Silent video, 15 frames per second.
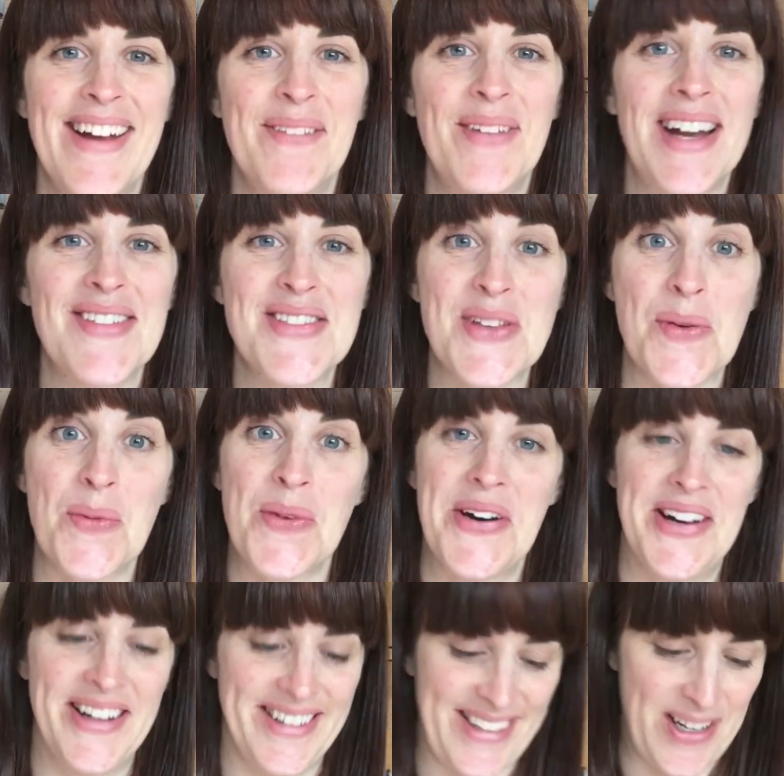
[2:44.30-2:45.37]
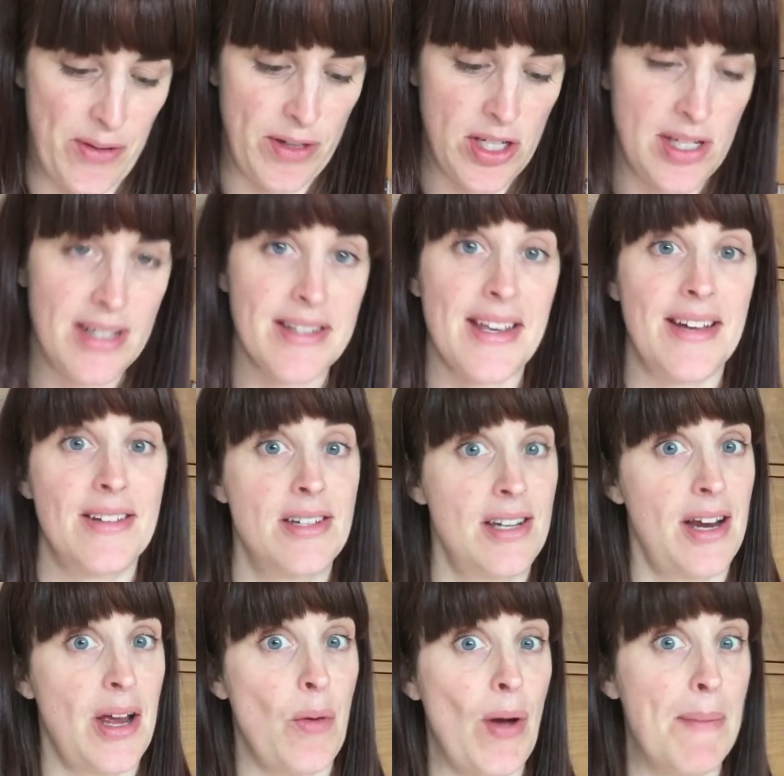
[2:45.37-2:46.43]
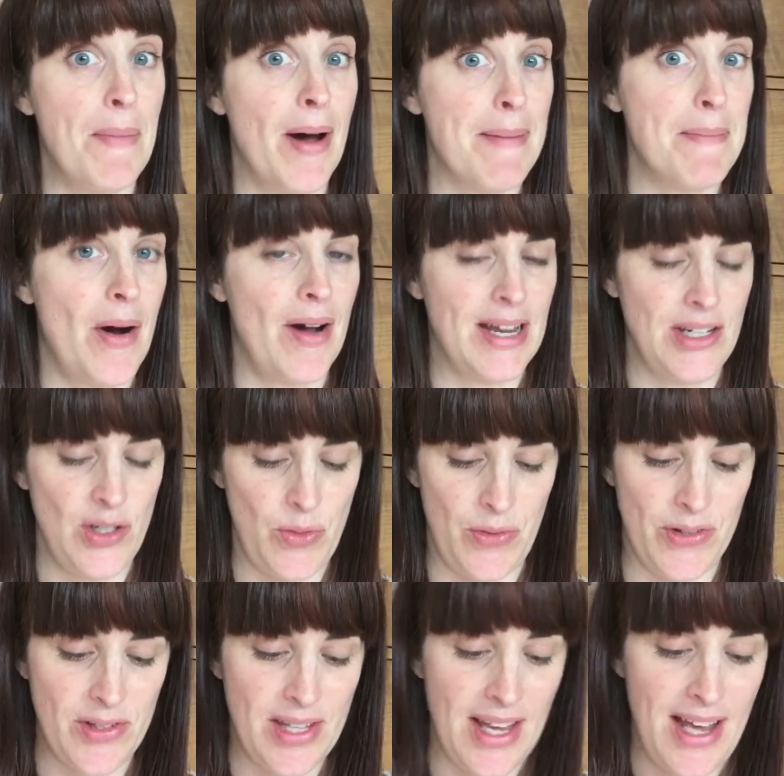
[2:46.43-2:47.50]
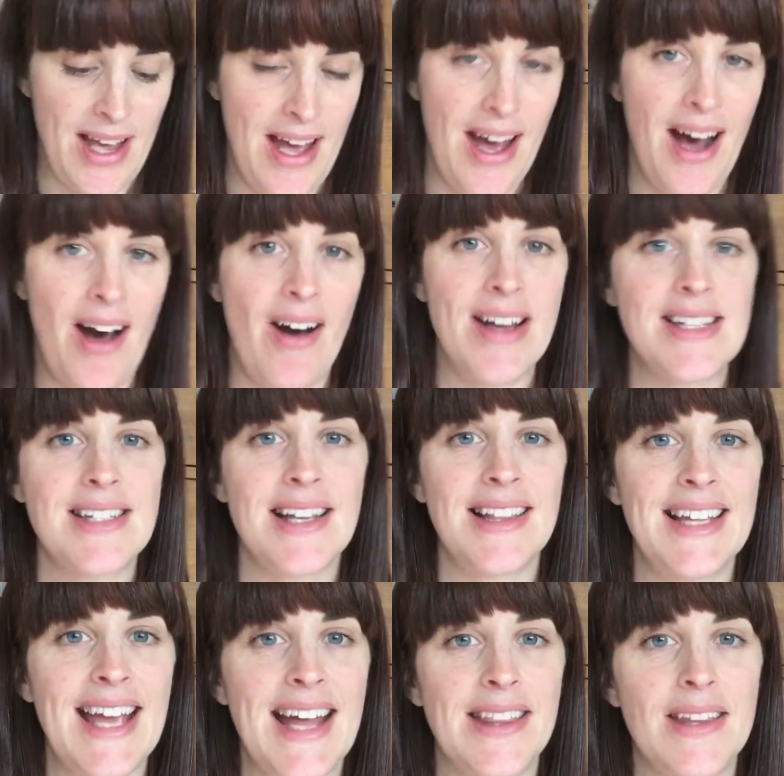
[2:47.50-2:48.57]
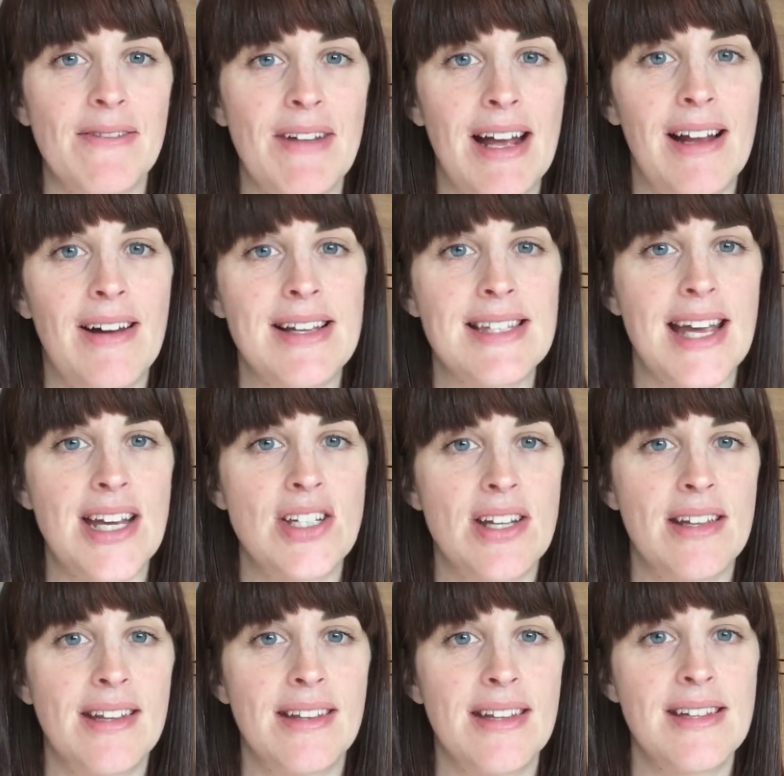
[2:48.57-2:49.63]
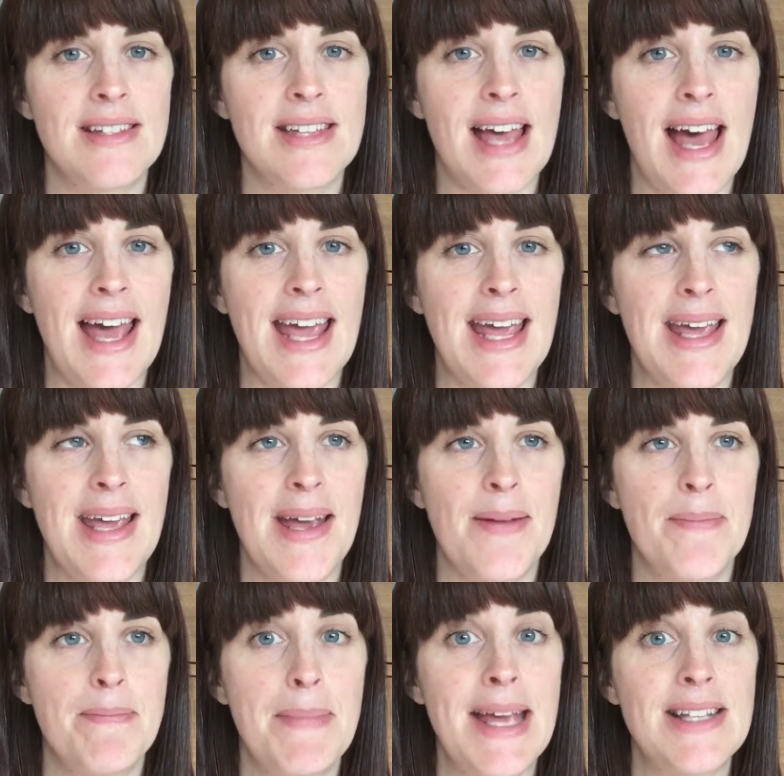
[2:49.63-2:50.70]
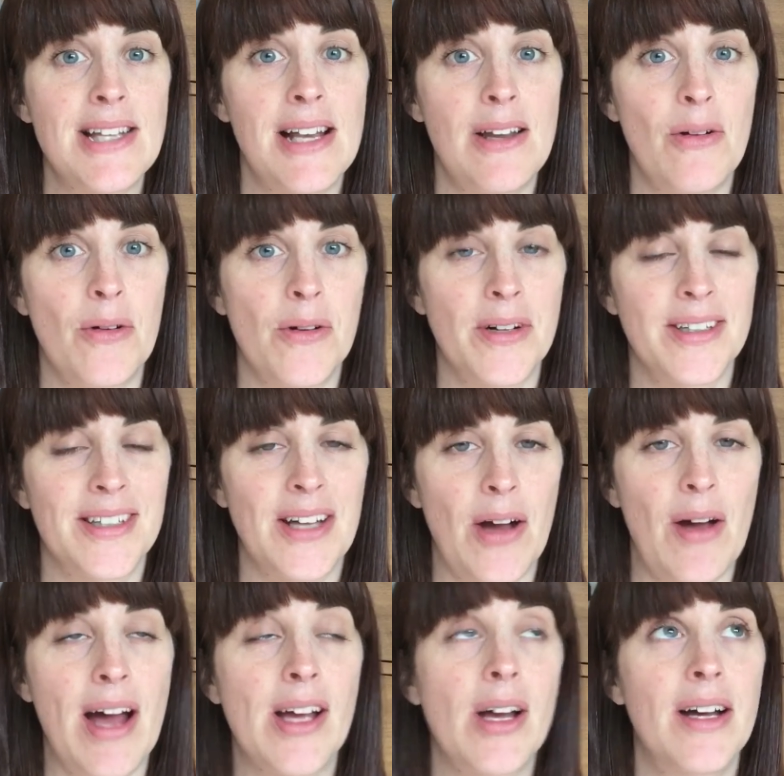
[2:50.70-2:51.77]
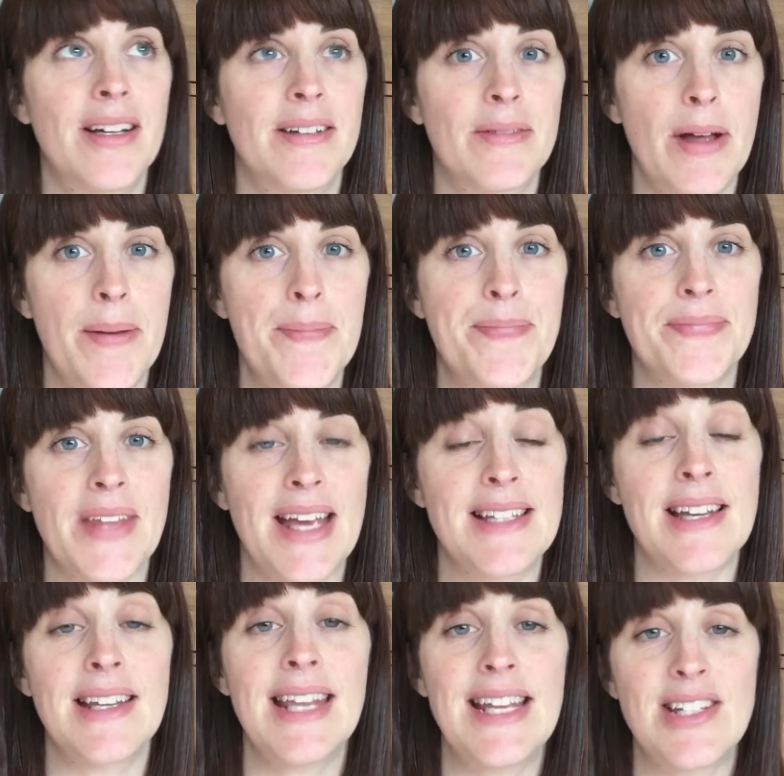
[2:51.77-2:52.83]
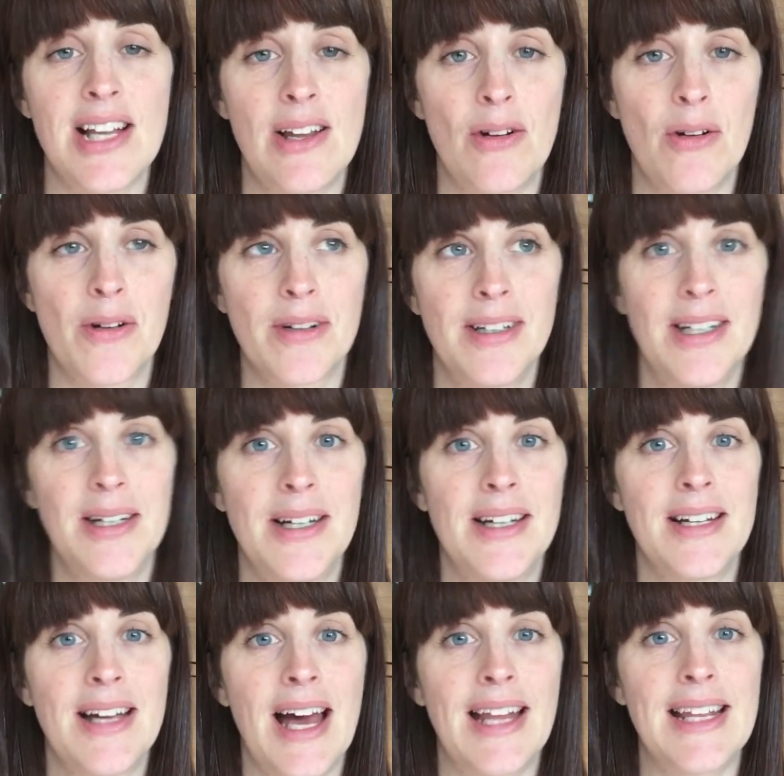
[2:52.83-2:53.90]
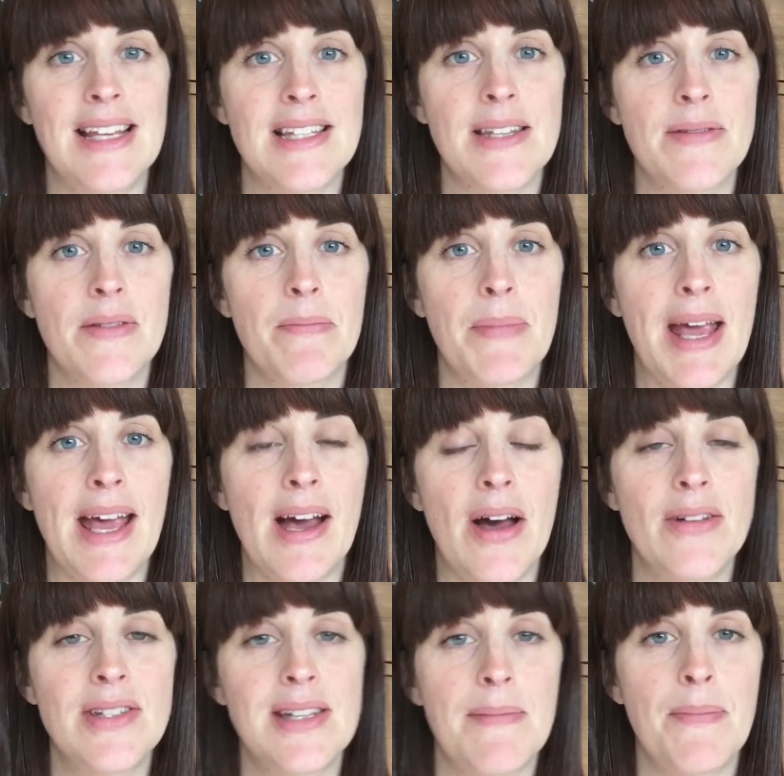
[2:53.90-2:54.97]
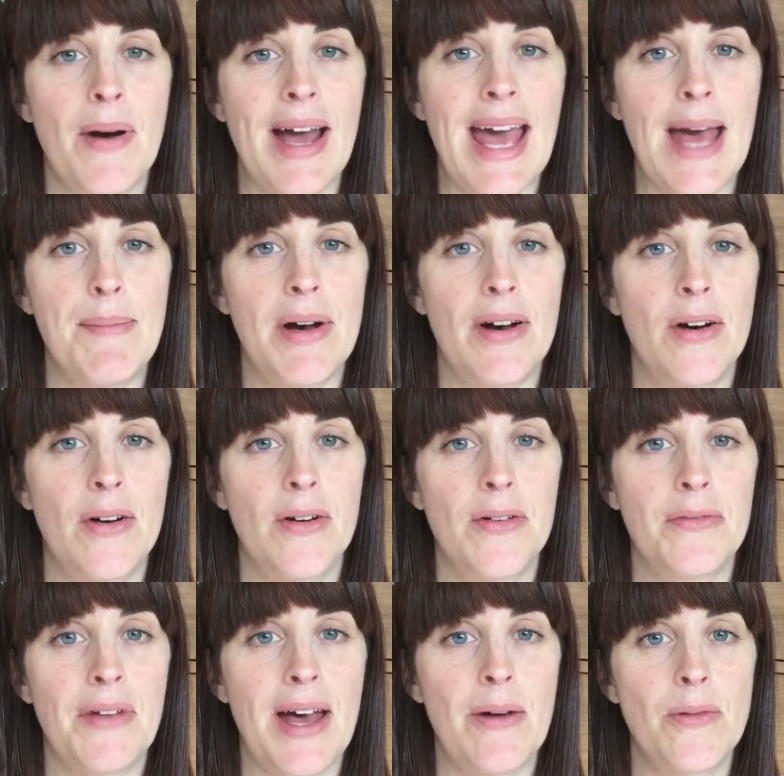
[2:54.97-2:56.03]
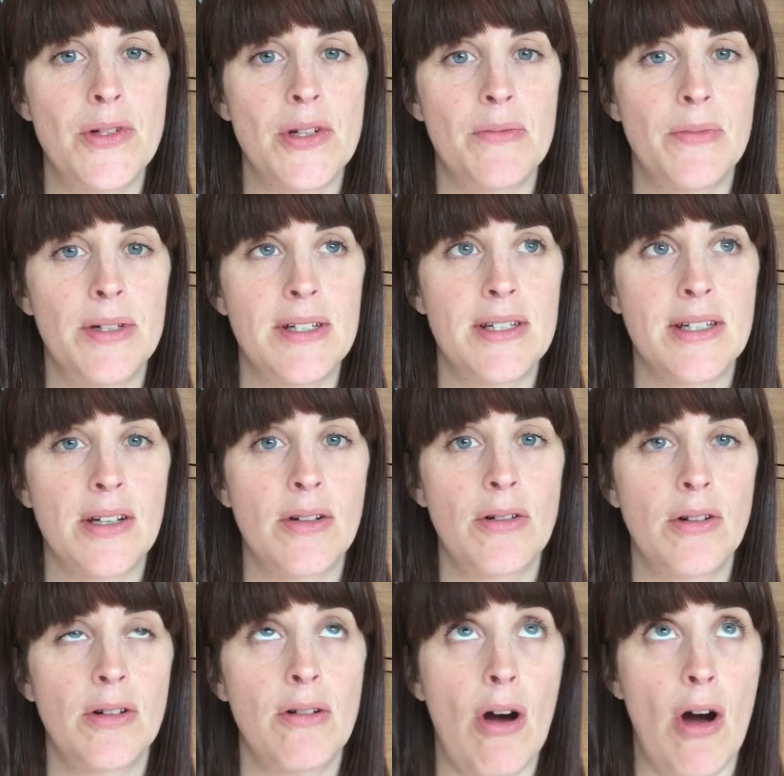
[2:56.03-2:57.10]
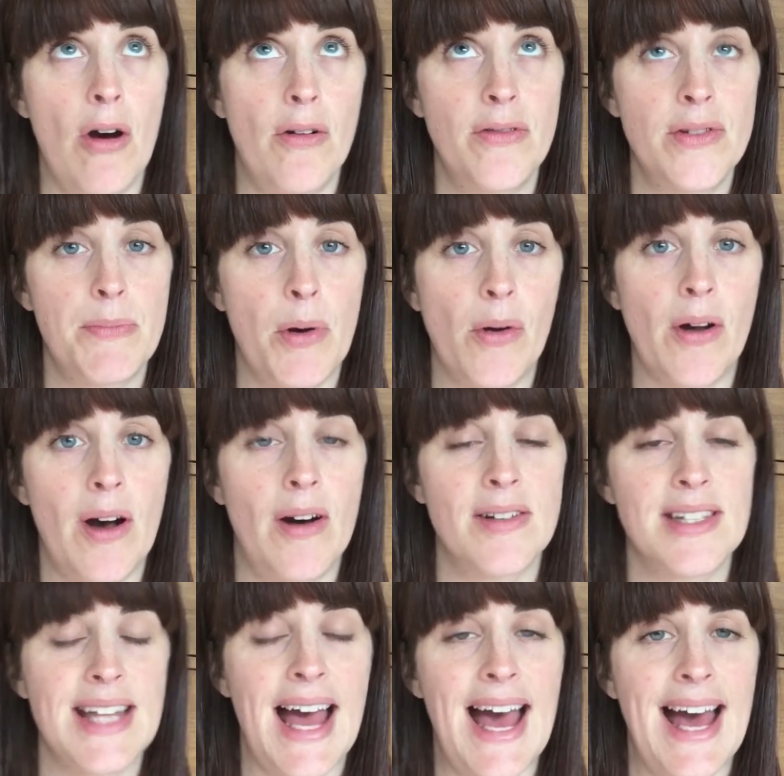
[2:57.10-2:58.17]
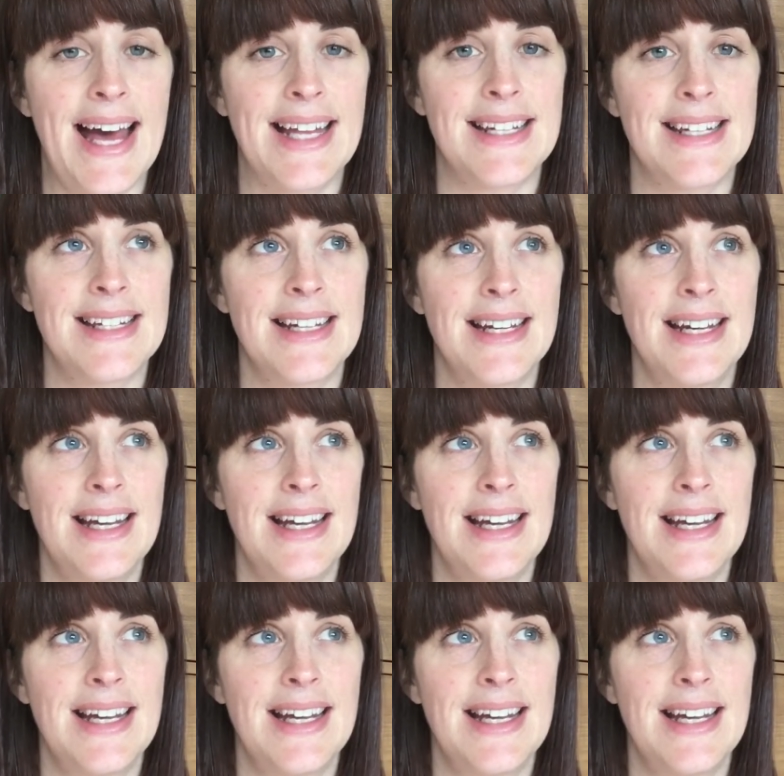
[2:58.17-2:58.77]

when I was at work, which just goes to show you where my mind was, I suddenly had the realization that there's a knit along, it's a knit along, and it's being hosted by Emma of Eldenwood Craft podcast and